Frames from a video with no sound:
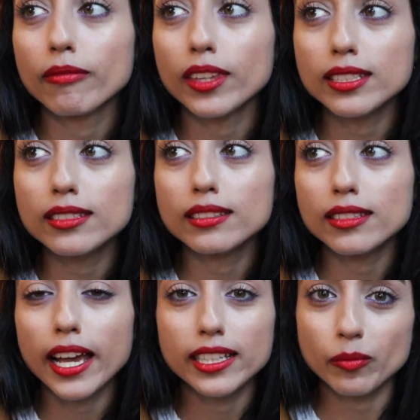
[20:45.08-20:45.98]
this
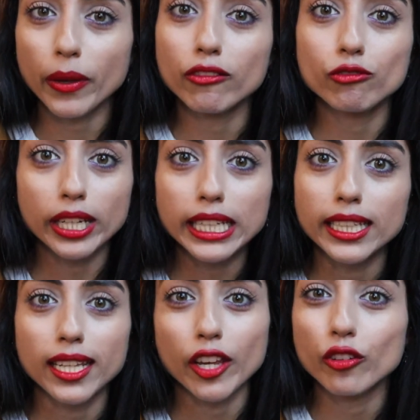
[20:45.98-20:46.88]
has been
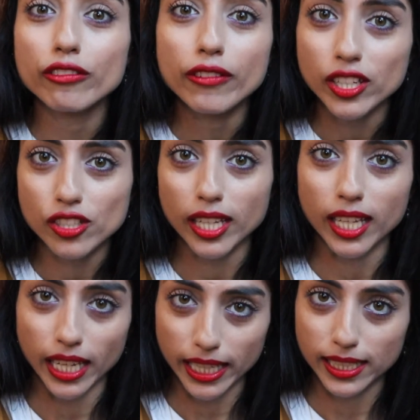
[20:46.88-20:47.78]
really like
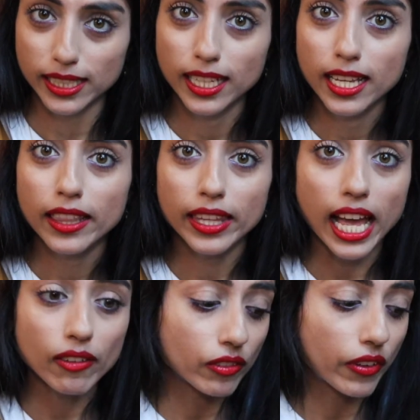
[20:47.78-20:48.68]
refreshing, and they
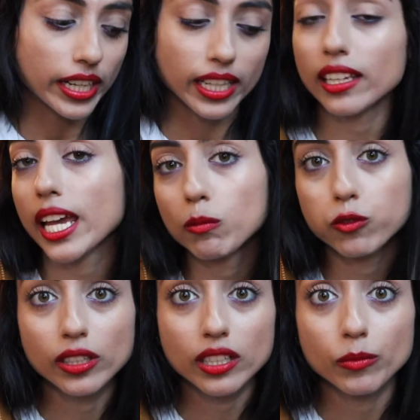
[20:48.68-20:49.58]
have a very
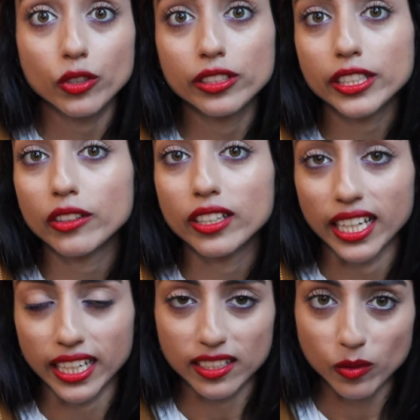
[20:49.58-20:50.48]
helpful community
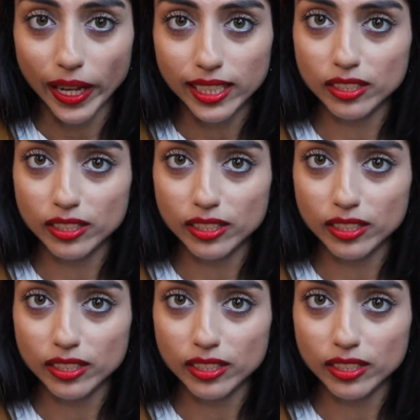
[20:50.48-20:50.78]
online as well.